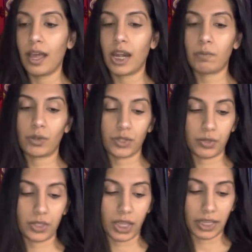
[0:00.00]
and I'm also
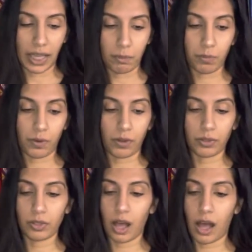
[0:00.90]
seeing
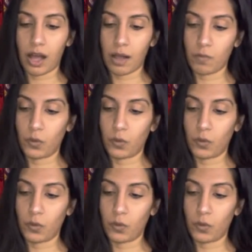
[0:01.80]
April, um,